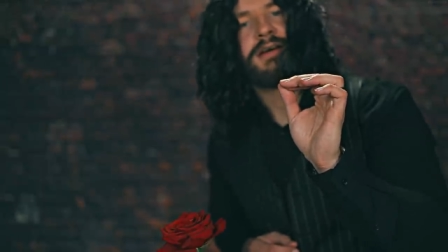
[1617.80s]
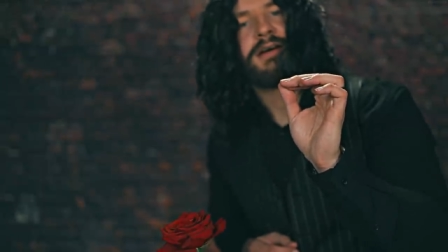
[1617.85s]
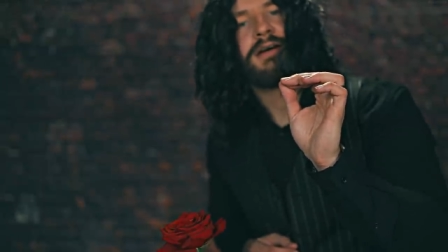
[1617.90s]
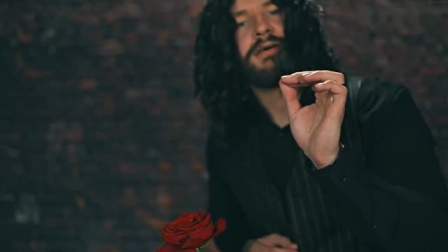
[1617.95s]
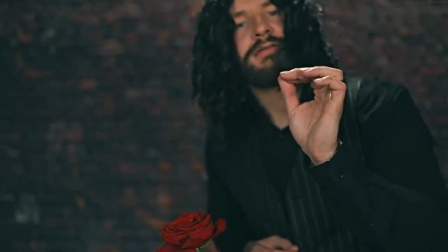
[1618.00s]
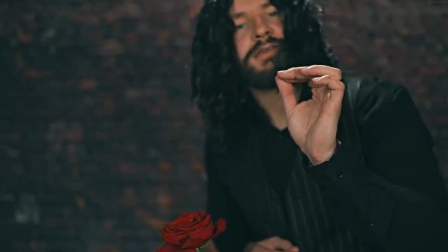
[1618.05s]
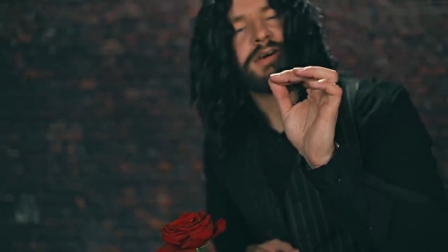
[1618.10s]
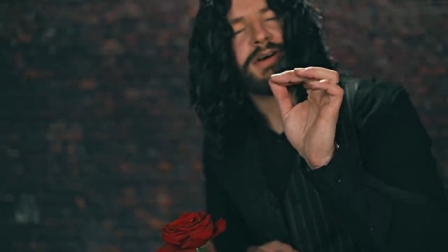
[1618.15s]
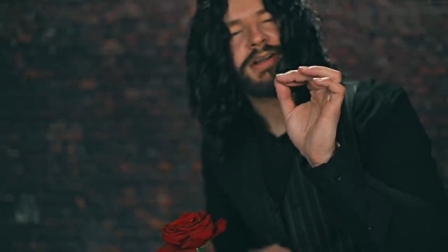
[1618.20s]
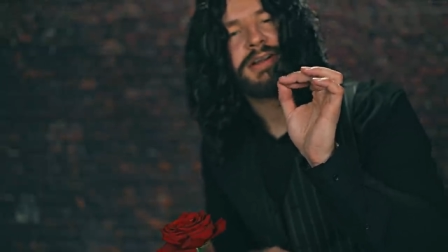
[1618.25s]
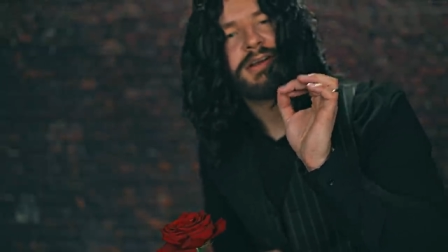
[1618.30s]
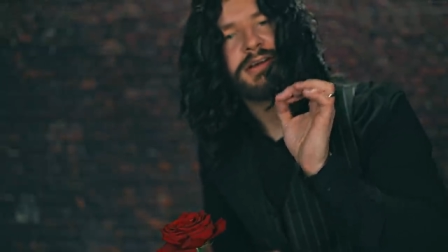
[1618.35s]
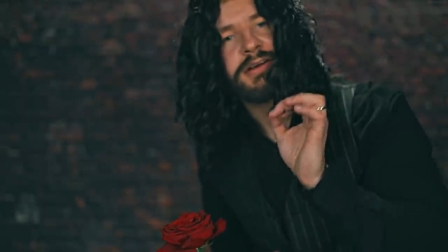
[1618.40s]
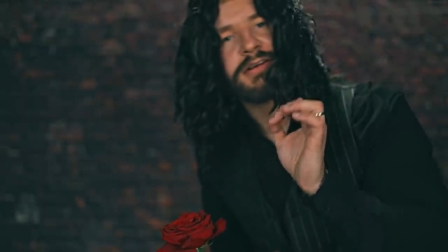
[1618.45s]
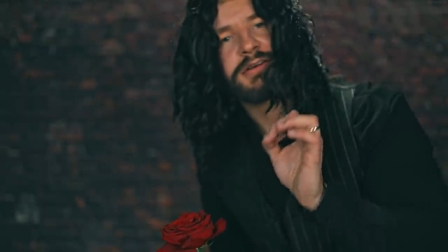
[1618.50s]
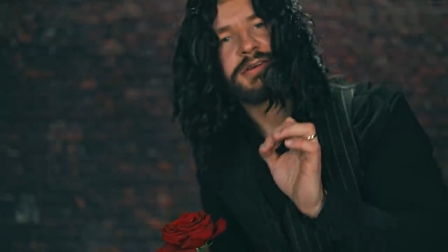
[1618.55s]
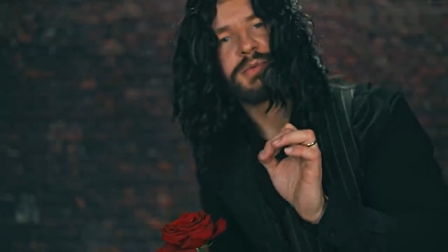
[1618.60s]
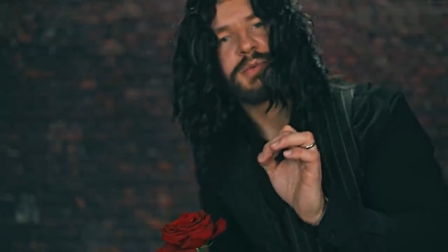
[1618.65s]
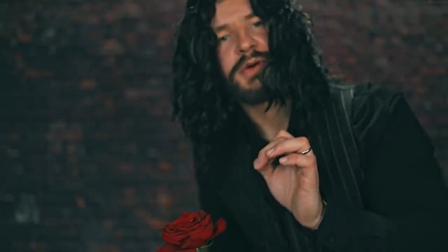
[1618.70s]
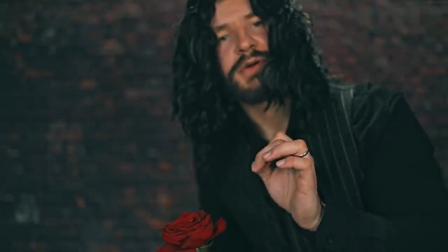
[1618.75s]
of dining
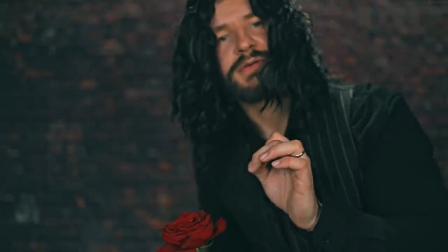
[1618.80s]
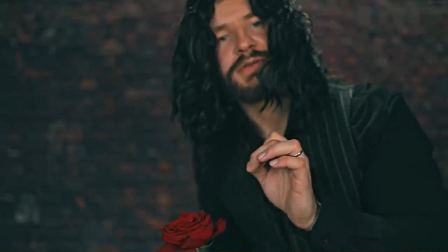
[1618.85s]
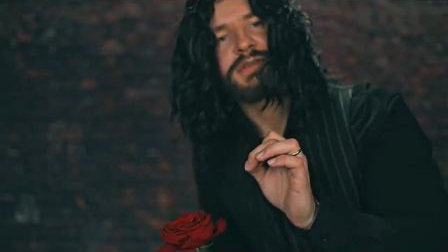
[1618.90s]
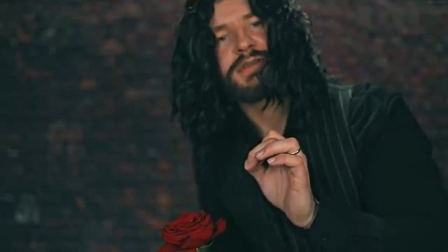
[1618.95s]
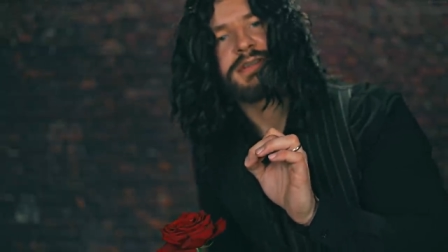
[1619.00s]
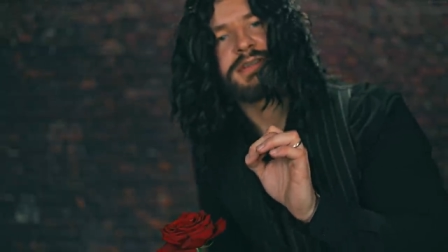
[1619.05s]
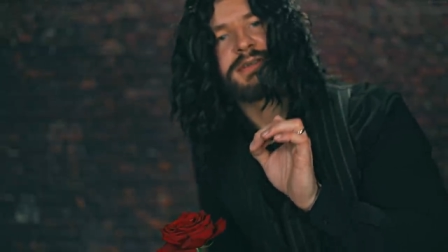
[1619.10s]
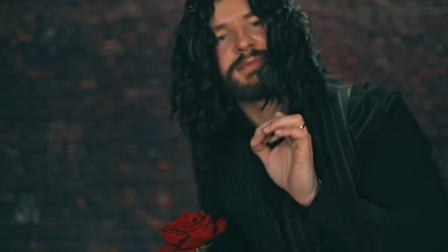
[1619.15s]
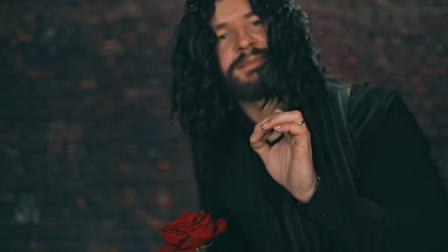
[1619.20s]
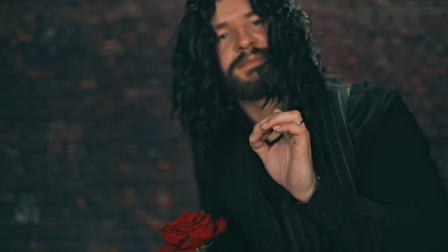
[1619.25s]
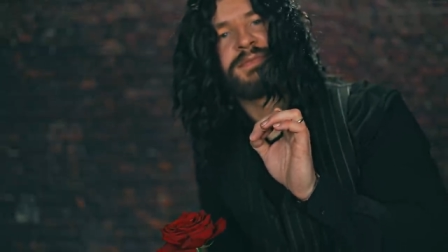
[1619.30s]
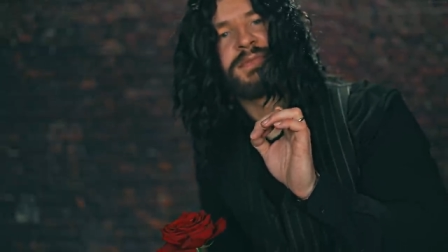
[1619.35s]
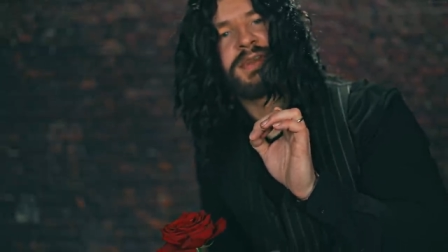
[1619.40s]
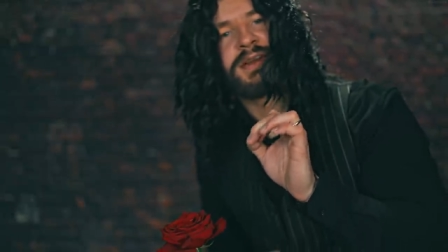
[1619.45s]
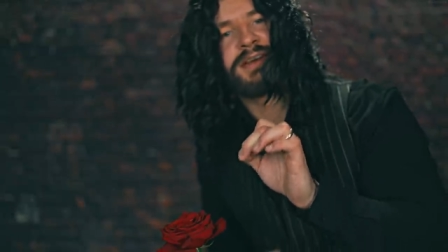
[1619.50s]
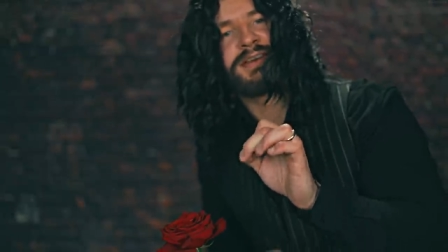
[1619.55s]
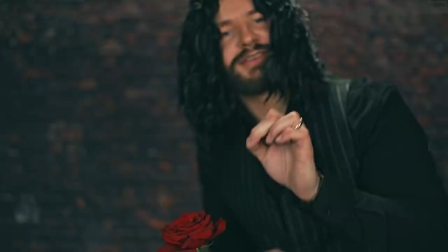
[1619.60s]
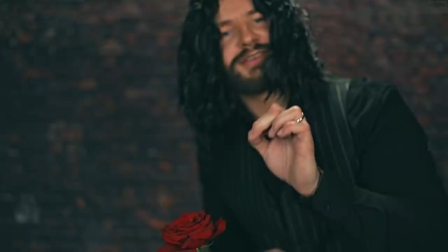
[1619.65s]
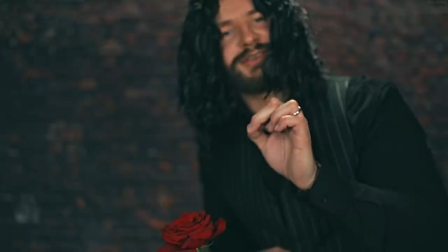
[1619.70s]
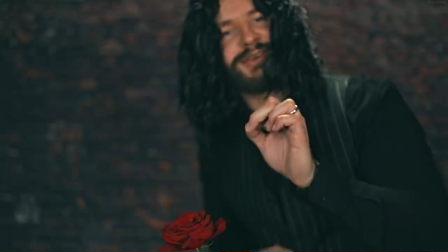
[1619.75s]
experiences.
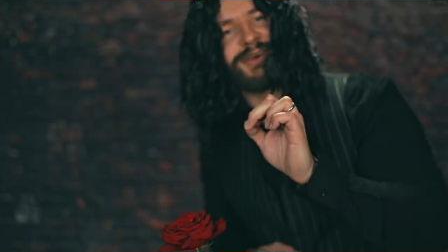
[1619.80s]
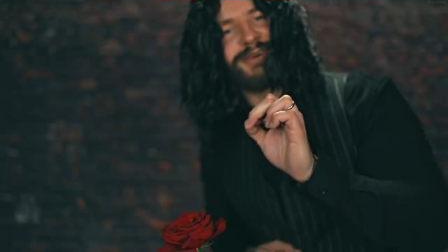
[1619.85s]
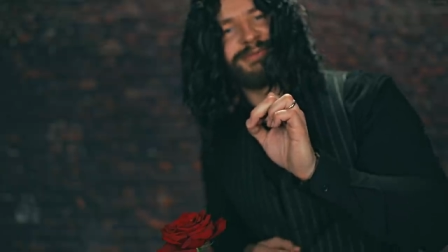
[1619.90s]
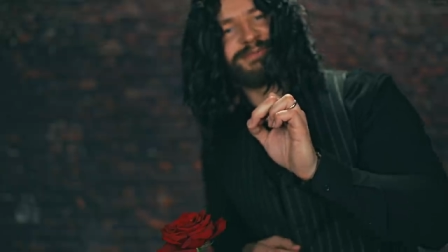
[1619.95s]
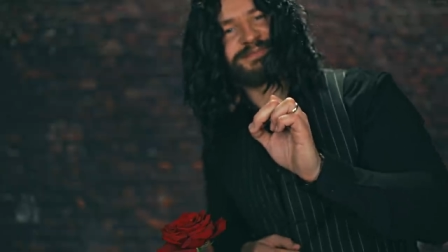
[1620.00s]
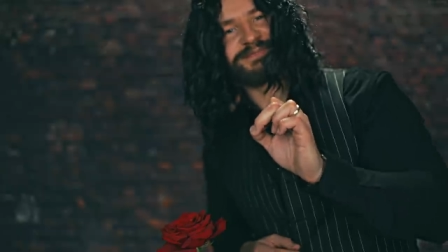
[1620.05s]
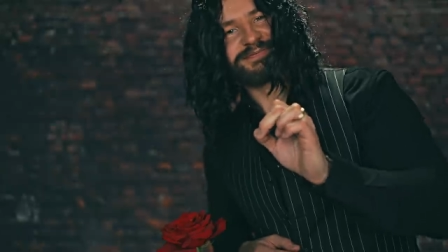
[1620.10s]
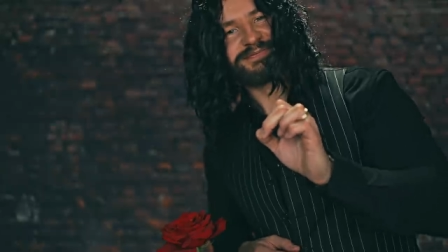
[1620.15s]
So